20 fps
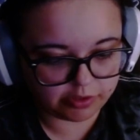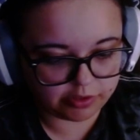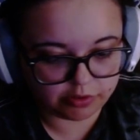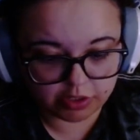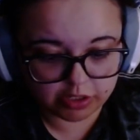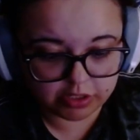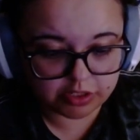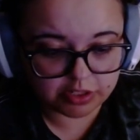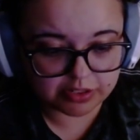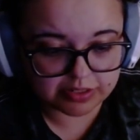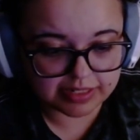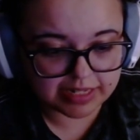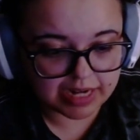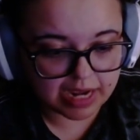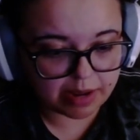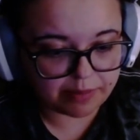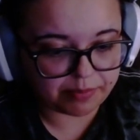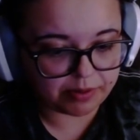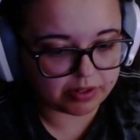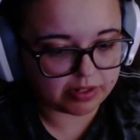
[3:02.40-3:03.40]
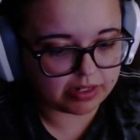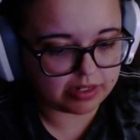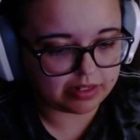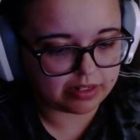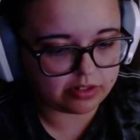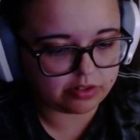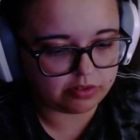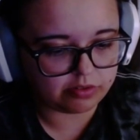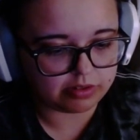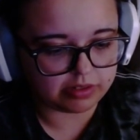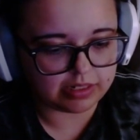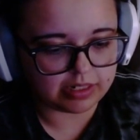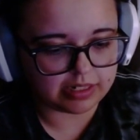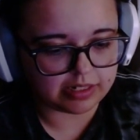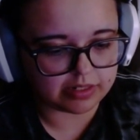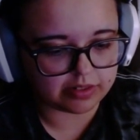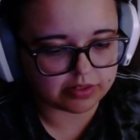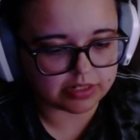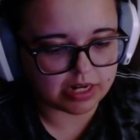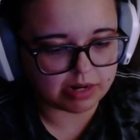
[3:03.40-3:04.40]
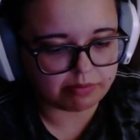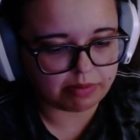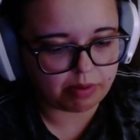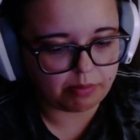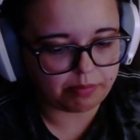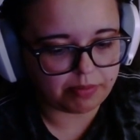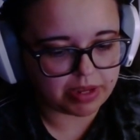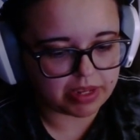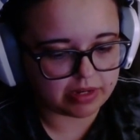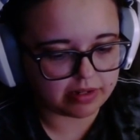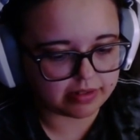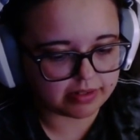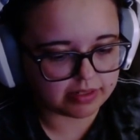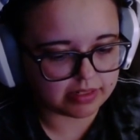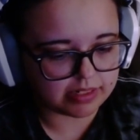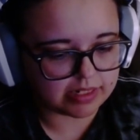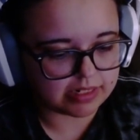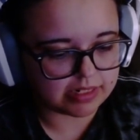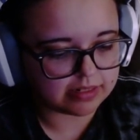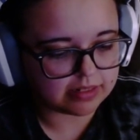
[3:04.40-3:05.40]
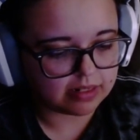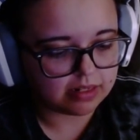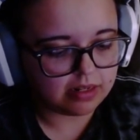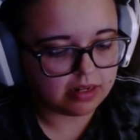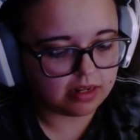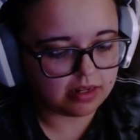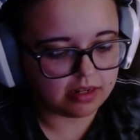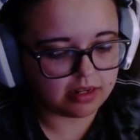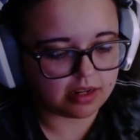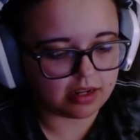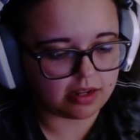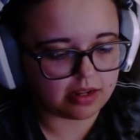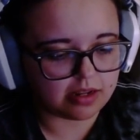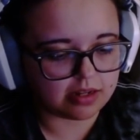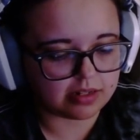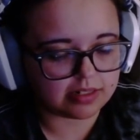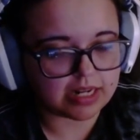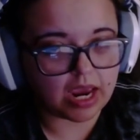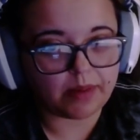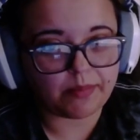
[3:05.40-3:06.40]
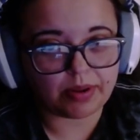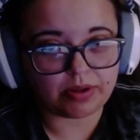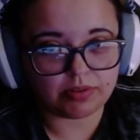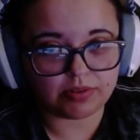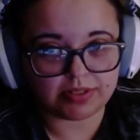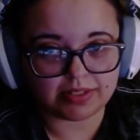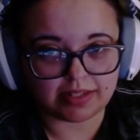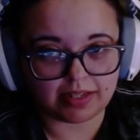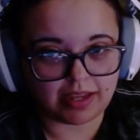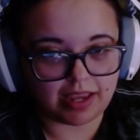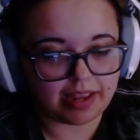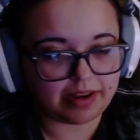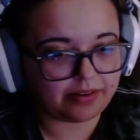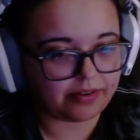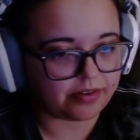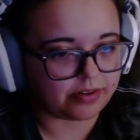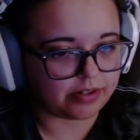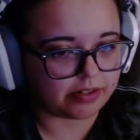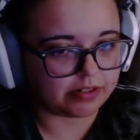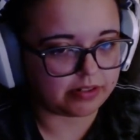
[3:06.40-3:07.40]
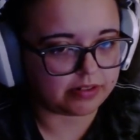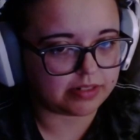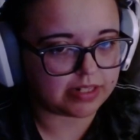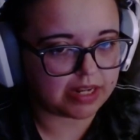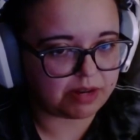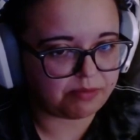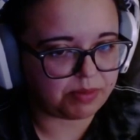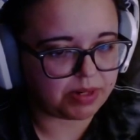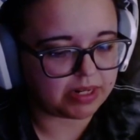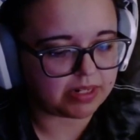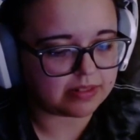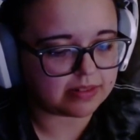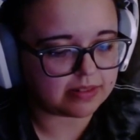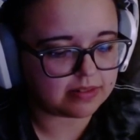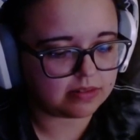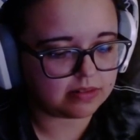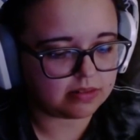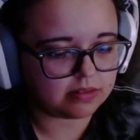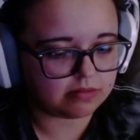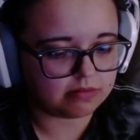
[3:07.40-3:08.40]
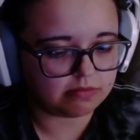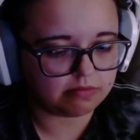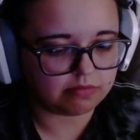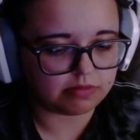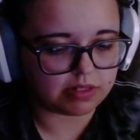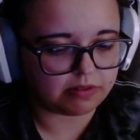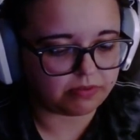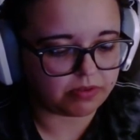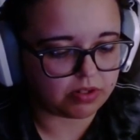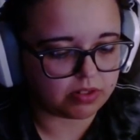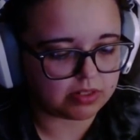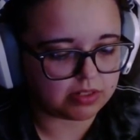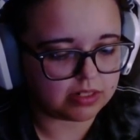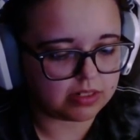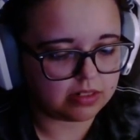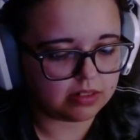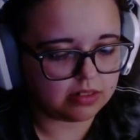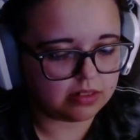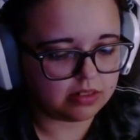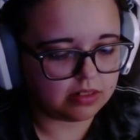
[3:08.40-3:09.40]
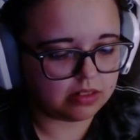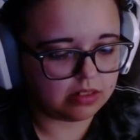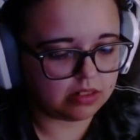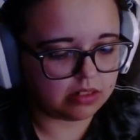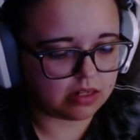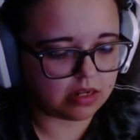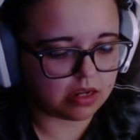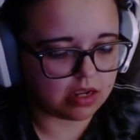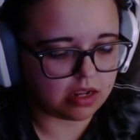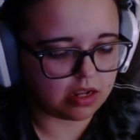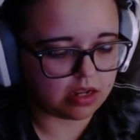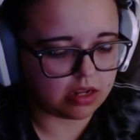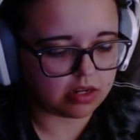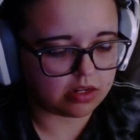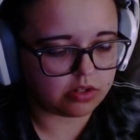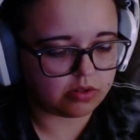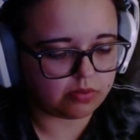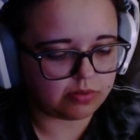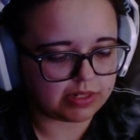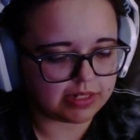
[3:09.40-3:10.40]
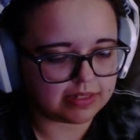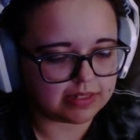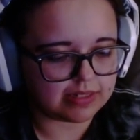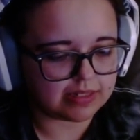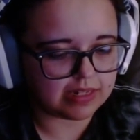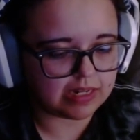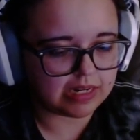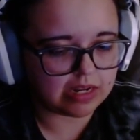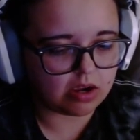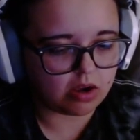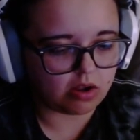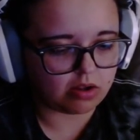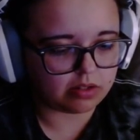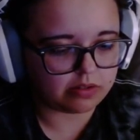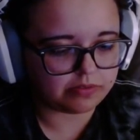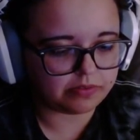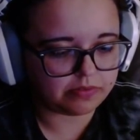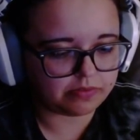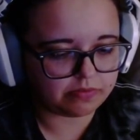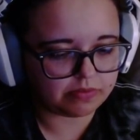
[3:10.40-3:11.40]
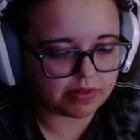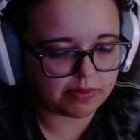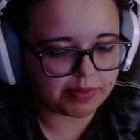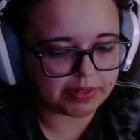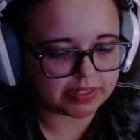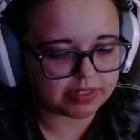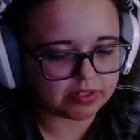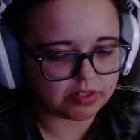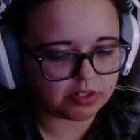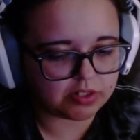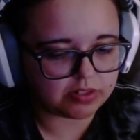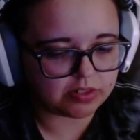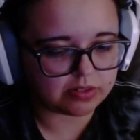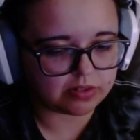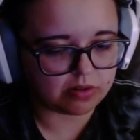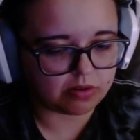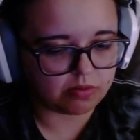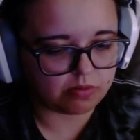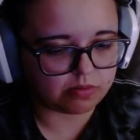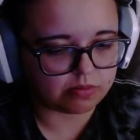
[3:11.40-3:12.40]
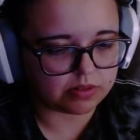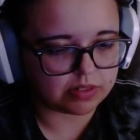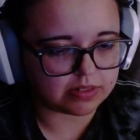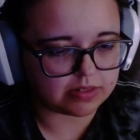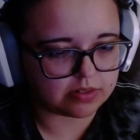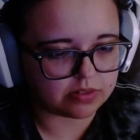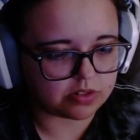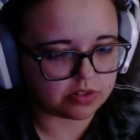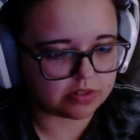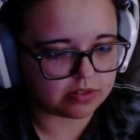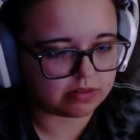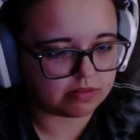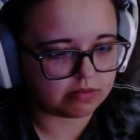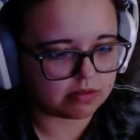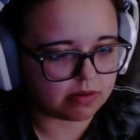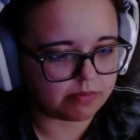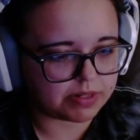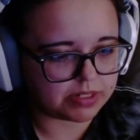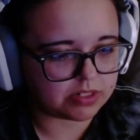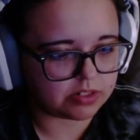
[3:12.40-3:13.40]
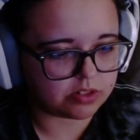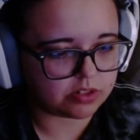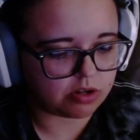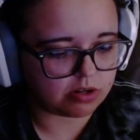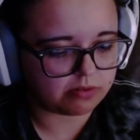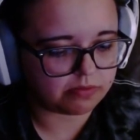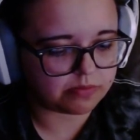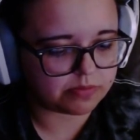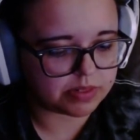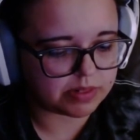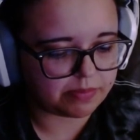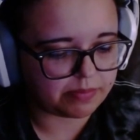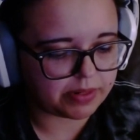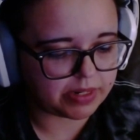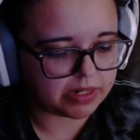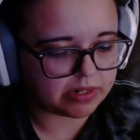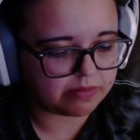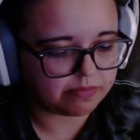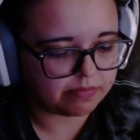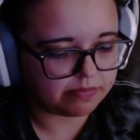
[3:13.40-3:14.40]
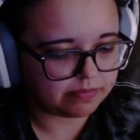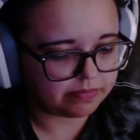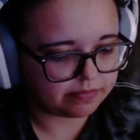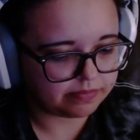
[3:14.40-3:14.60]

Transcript: You could just tap on it, and you can either timeout, ban, delete, timeouts again, or 10 minutes default. You can see all of the messages, so this is just a message log from somebody.